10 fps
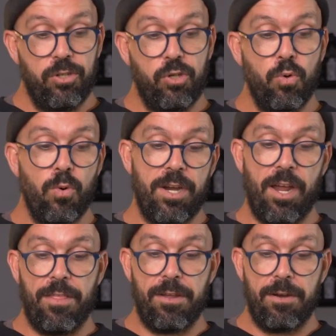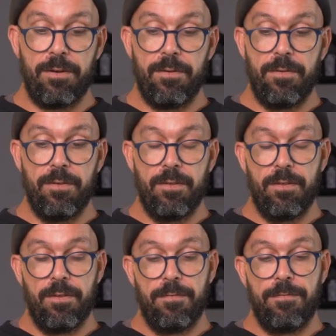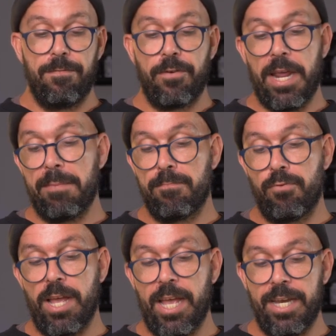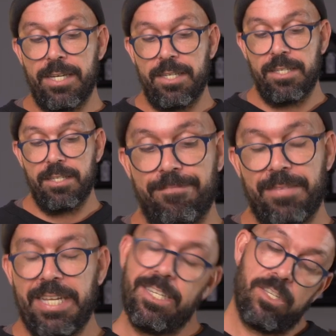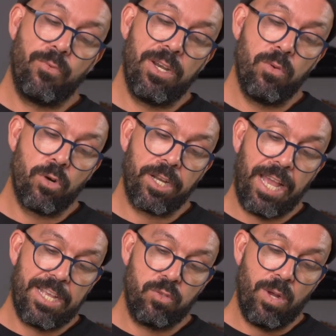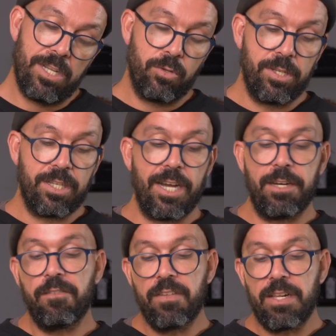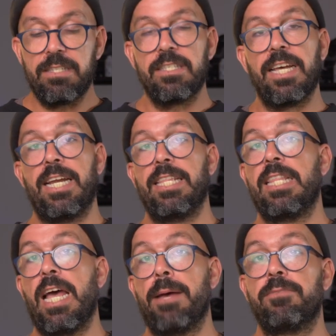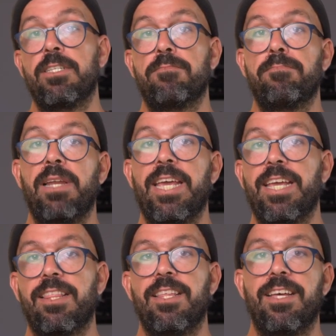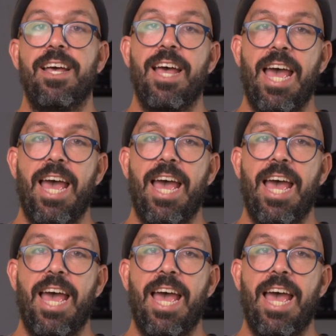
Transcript: to another frame brand, it doesn't really work as well. So it kind of feels that Adapt is playing the